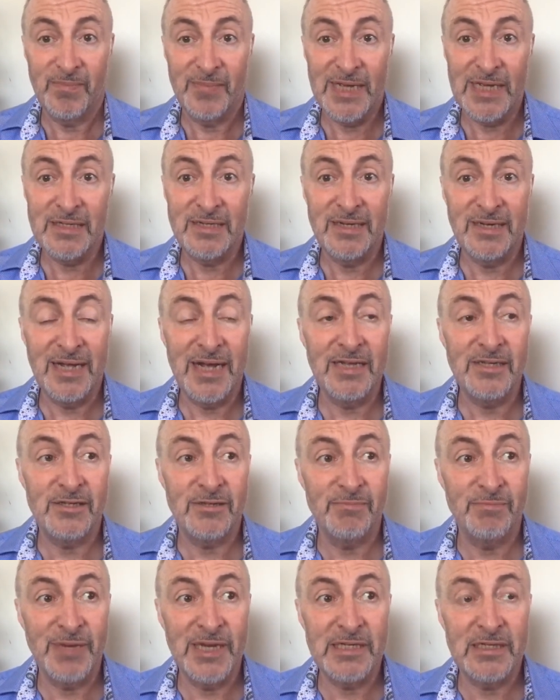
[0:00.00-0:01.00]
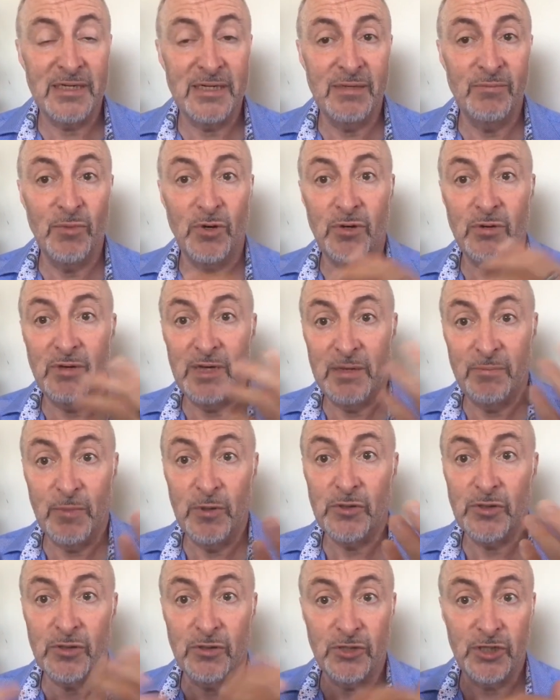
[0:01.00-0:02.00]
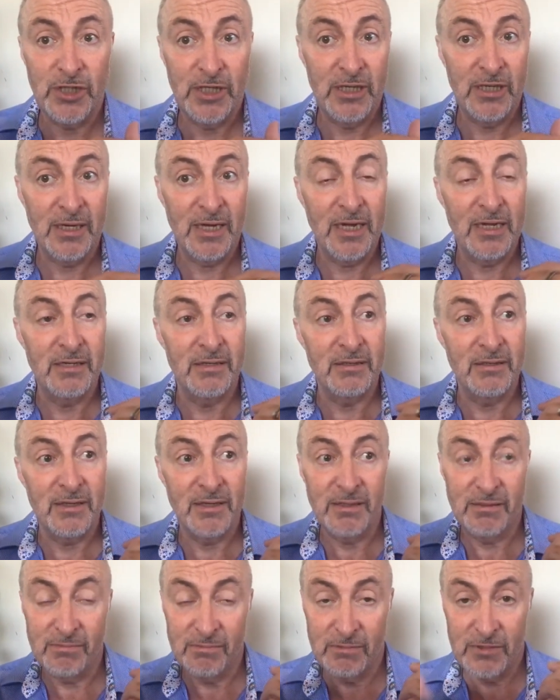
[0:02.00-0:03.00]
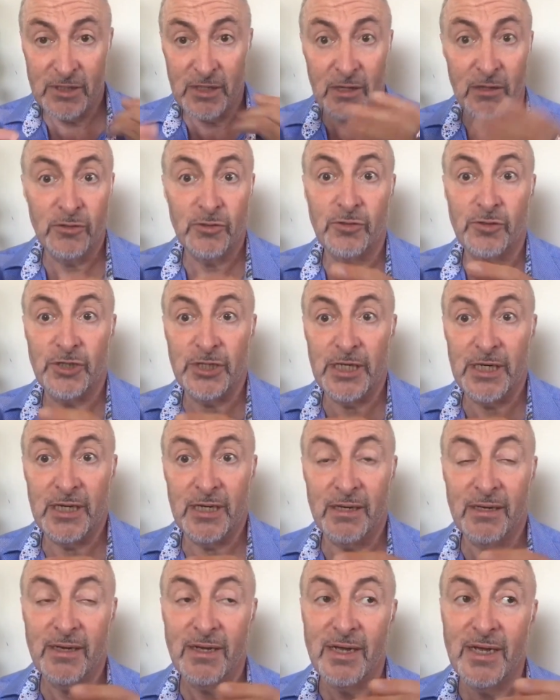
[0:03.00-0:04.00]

That's that's basically more emotional cheating and psychological cheating.